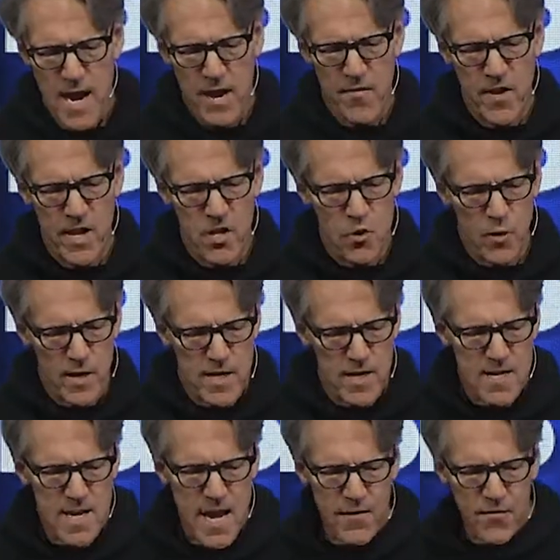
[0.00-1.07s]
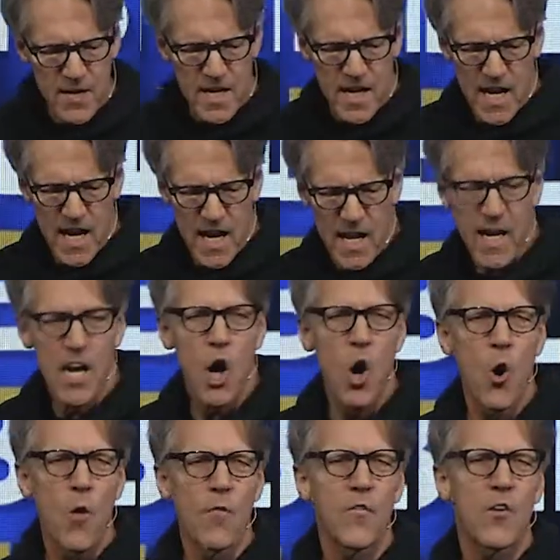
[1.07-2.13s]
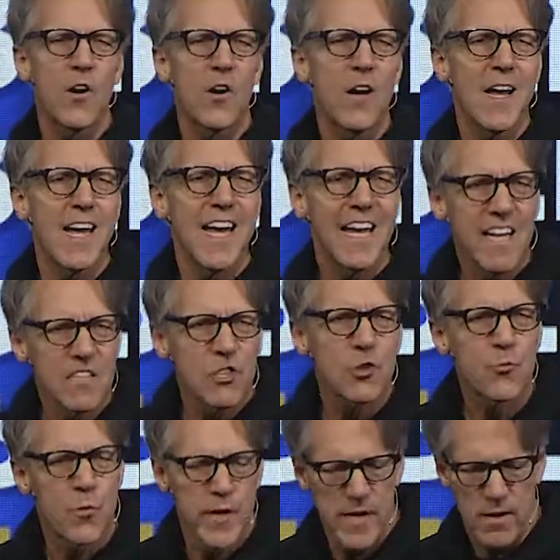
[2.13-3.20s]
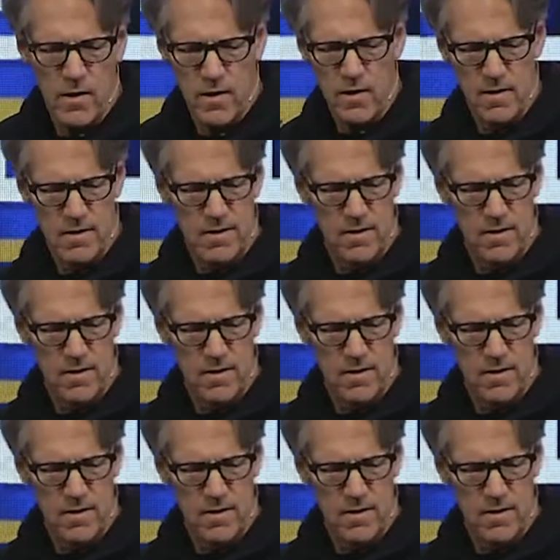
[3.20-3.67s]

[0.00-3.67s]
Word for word: and they anointed David king over Israel.